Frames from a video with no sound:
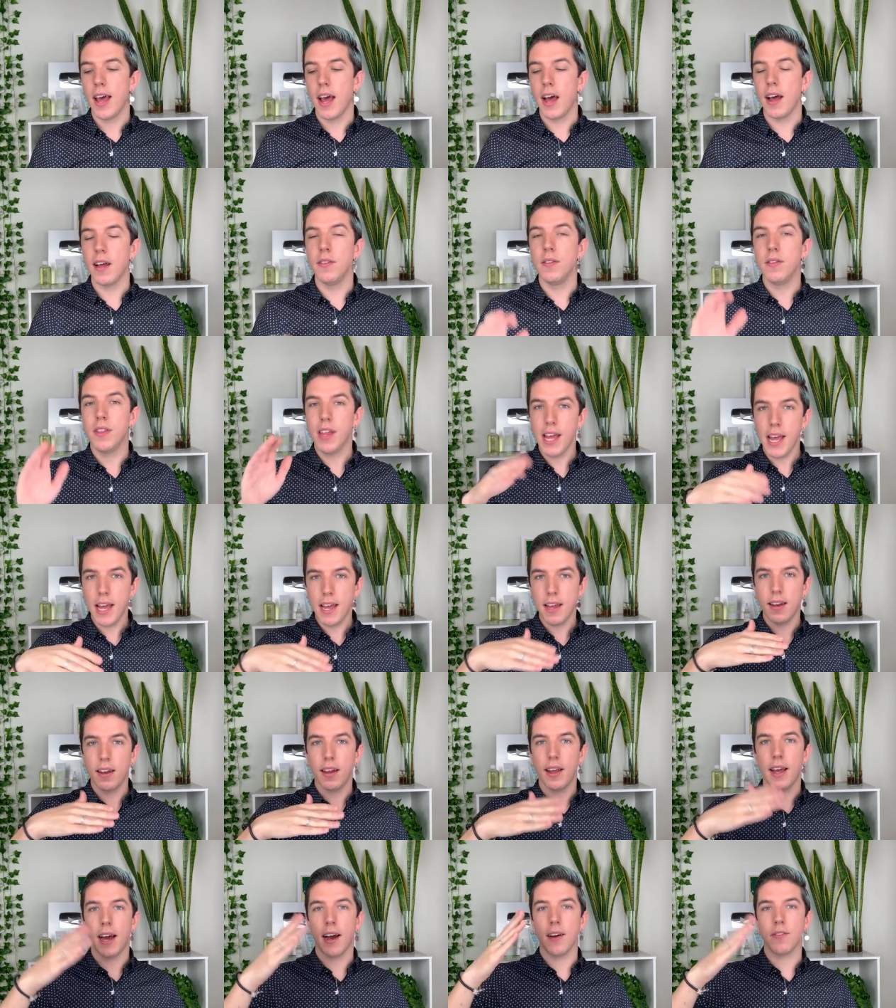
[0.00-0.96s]
And
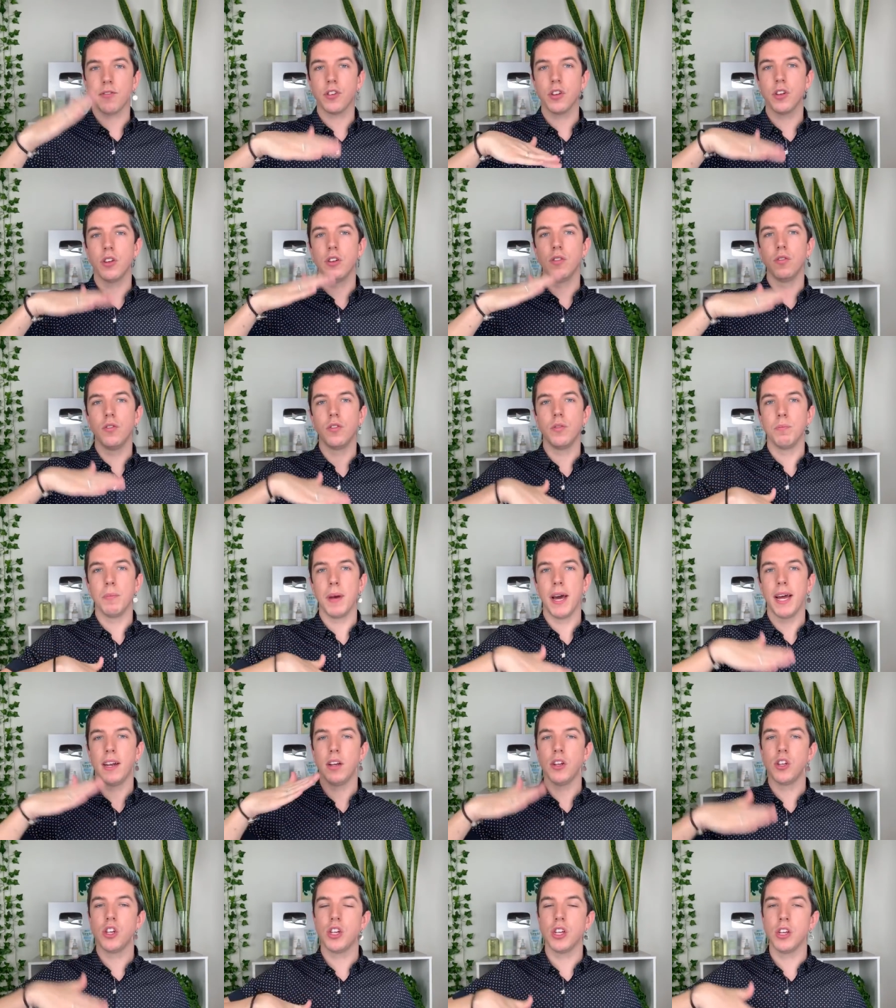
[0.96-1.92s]
then after you've
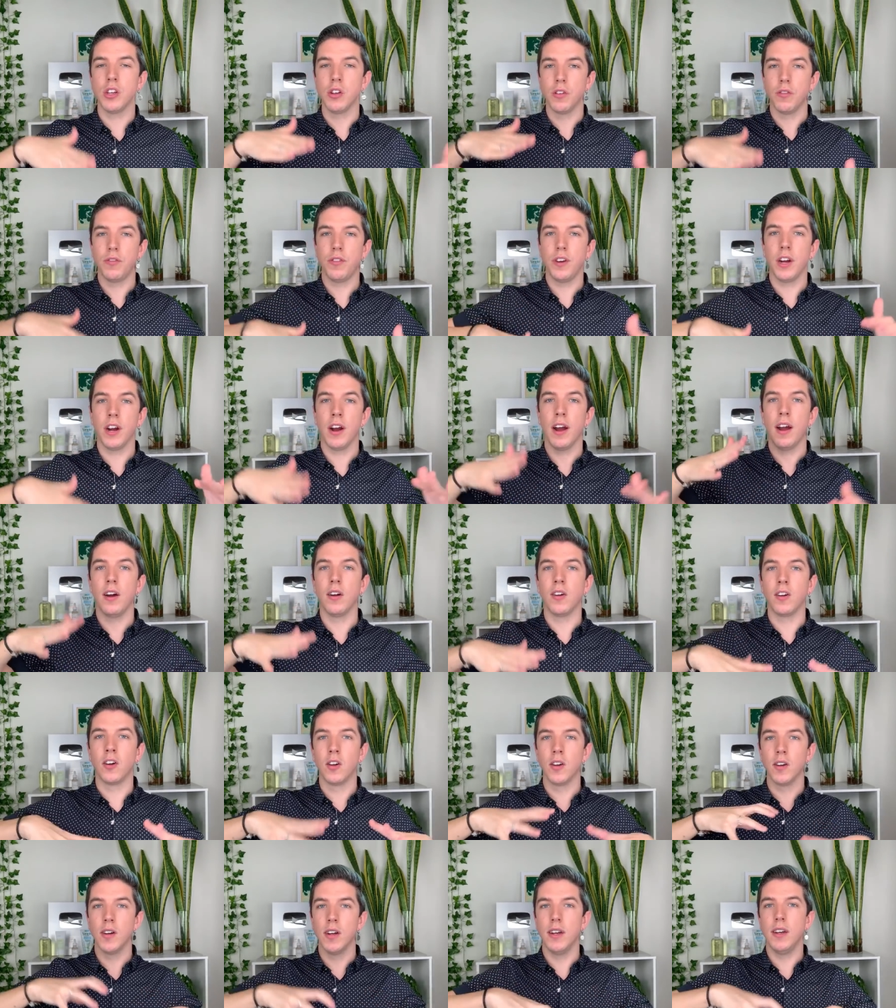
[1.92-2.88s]
managed to, you know, figure out a
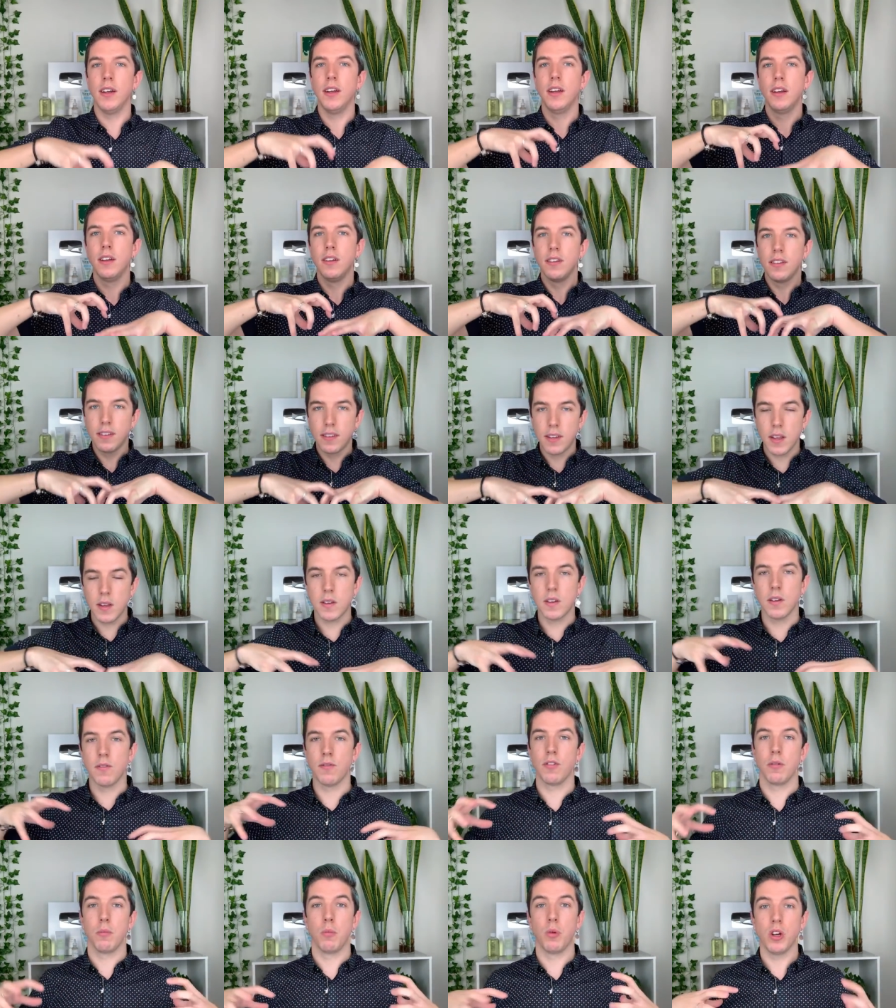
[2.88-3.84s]
good
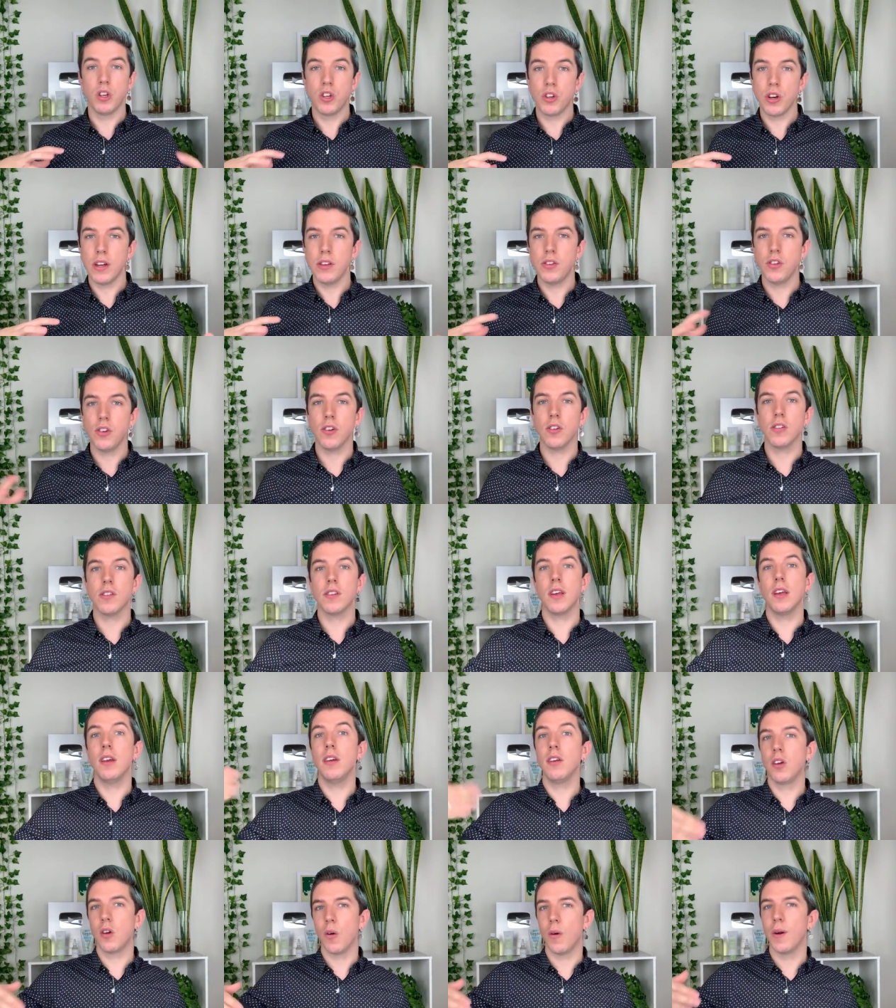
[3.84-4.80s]
system for moisturizing your
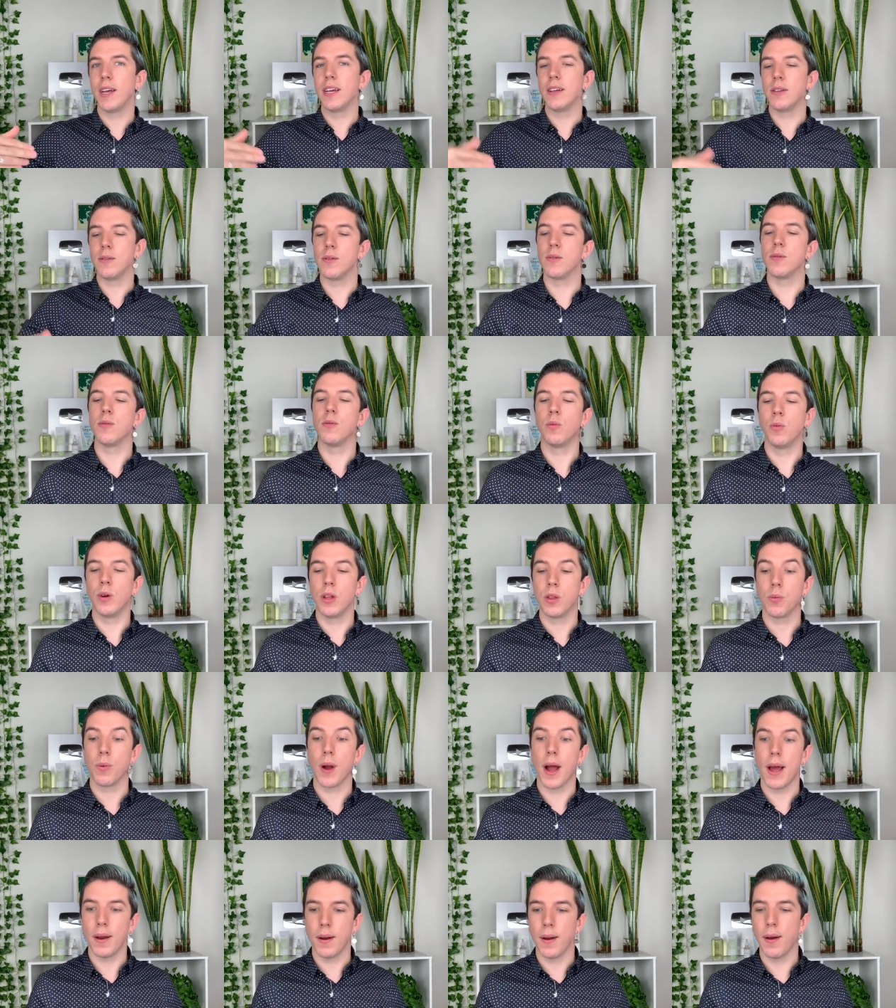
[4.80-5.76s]
skin, going in with
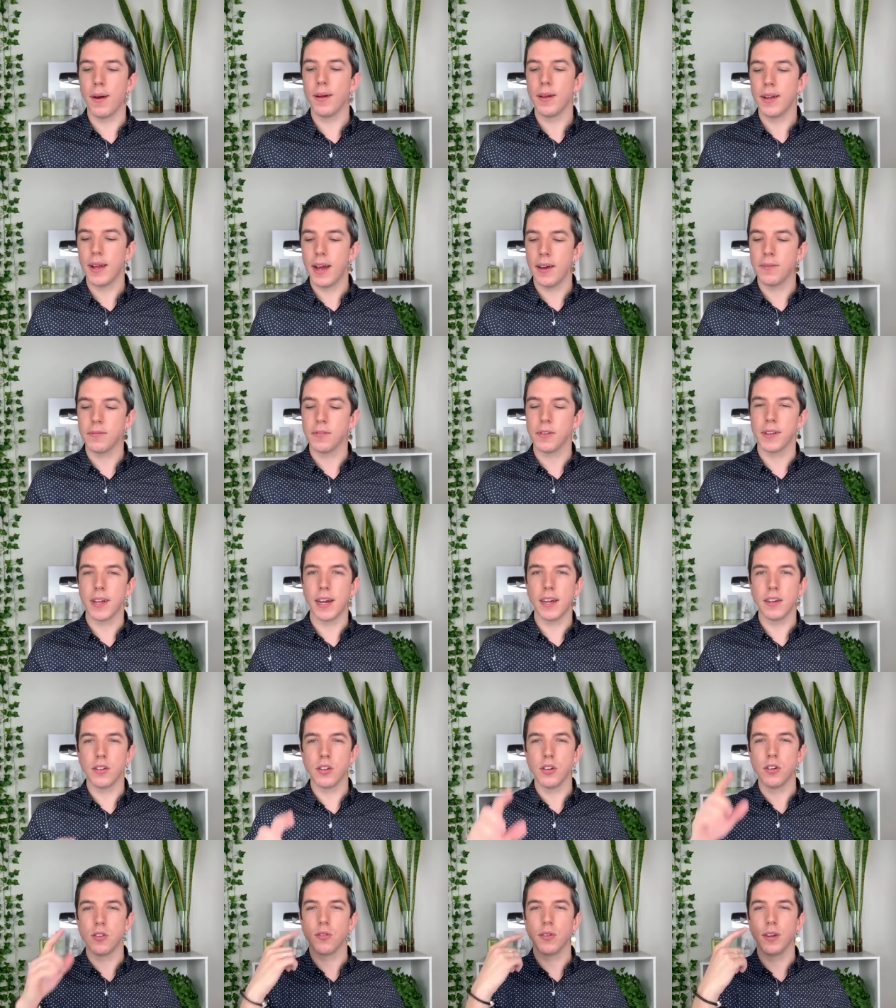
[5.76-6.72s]
retinol after that
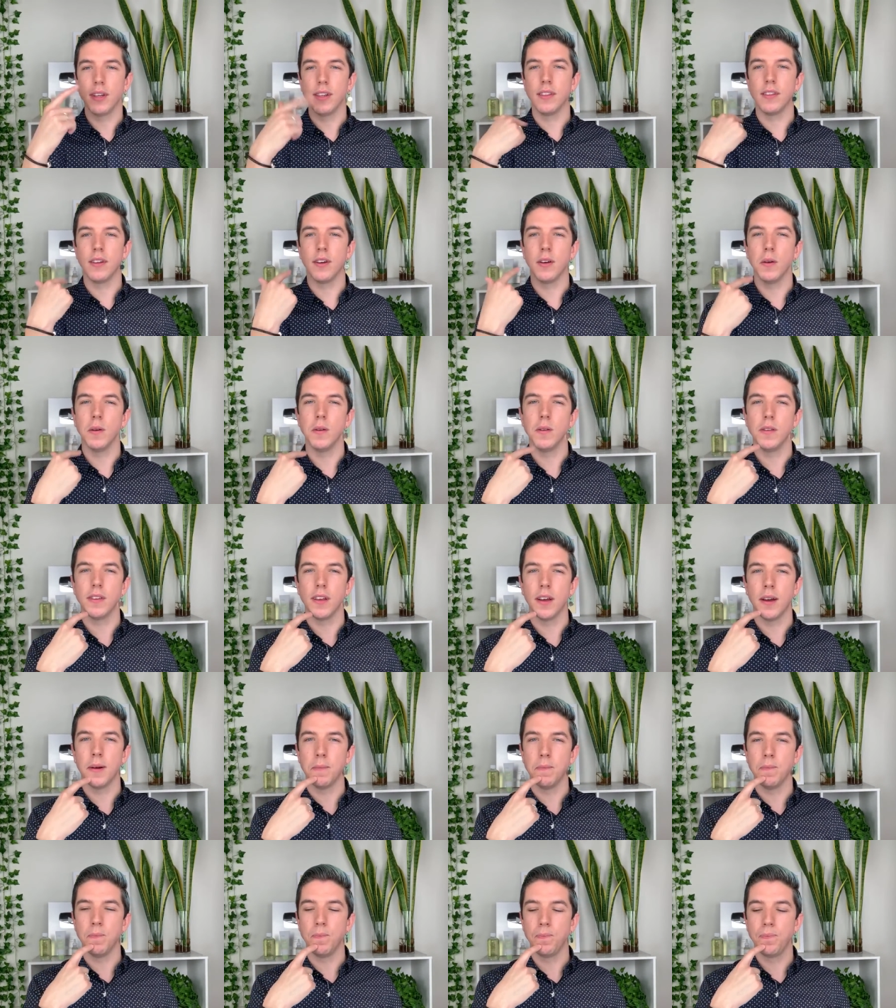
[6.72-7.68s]
to treat those
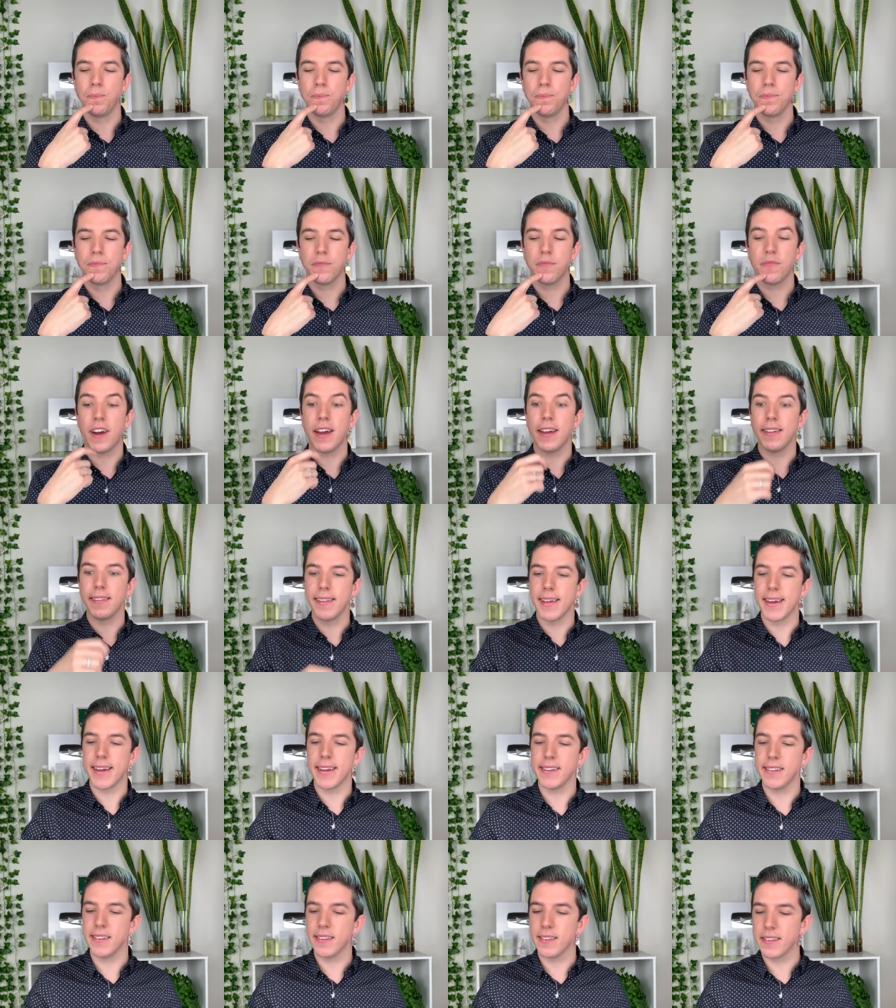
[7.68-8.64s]
um, fine
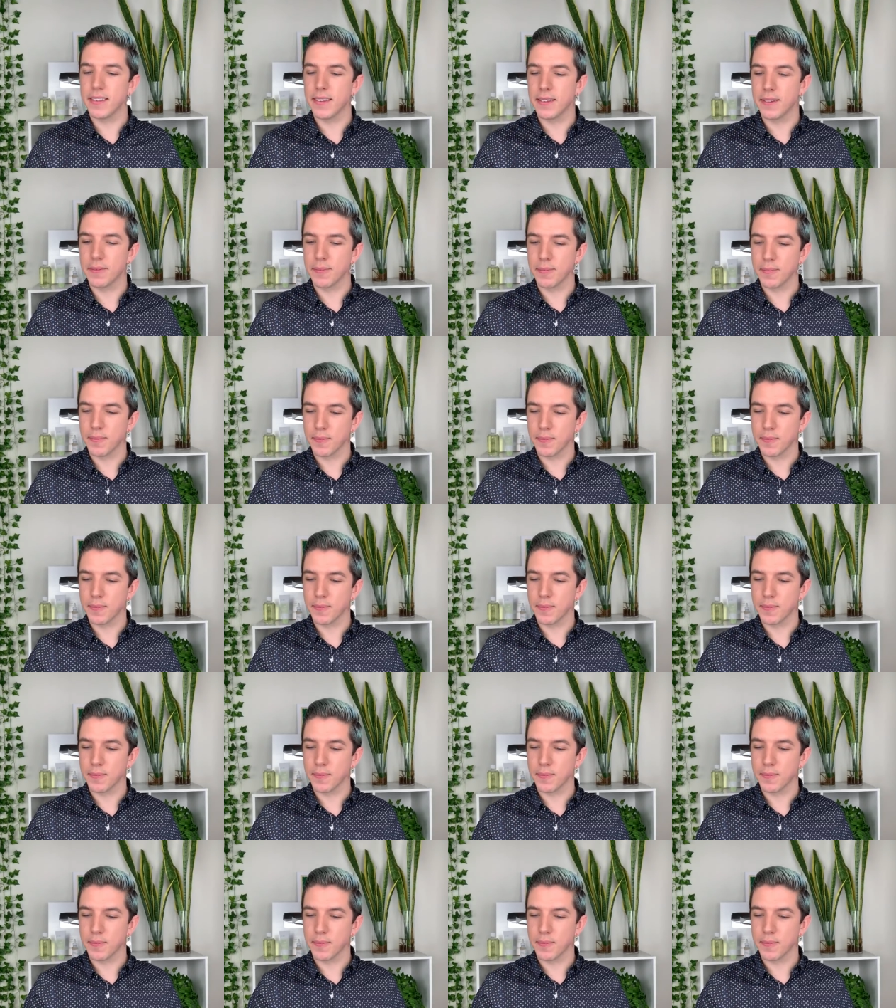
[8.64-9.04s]
lines.